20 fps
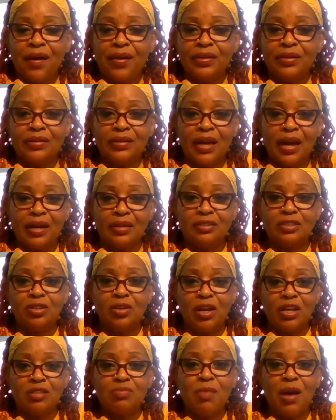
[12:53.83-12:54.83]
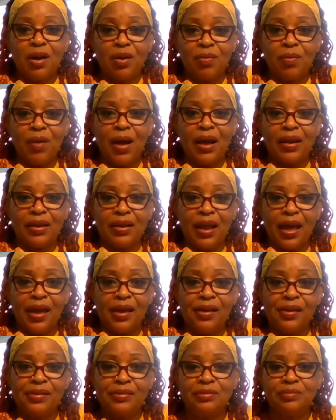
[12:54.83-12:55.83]
Y'all, so that's my cry
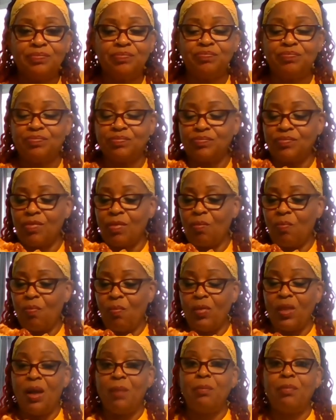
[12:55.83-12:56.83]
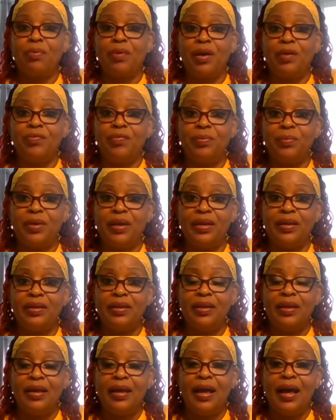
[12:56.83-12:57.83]
today. Pray for me.
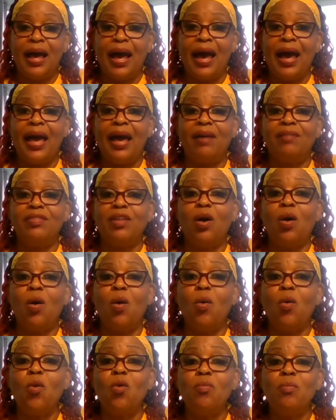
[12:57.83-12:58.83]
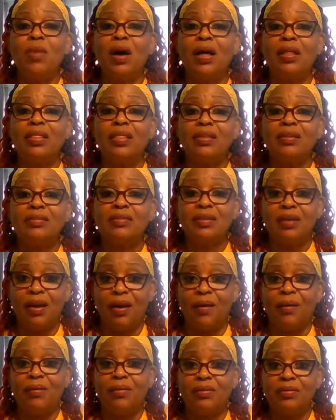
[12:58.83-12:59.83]
I have the whole month to
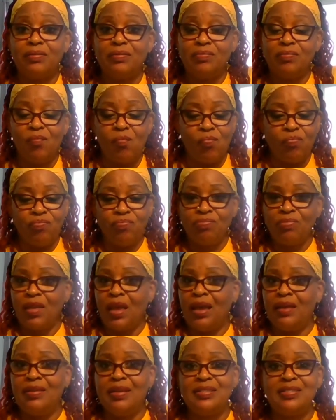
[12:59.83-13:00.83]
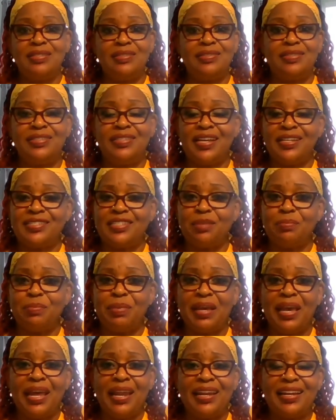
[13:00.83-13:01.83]
go. And this is just the
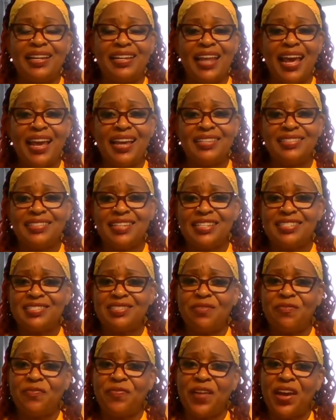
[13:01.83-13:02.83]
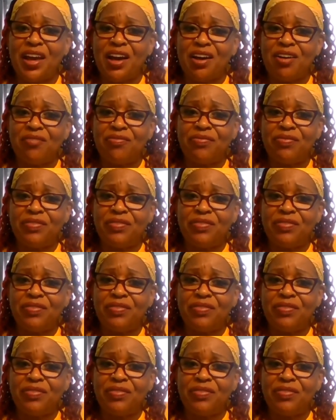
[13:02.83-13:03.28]
beginning. Today is just the 5th.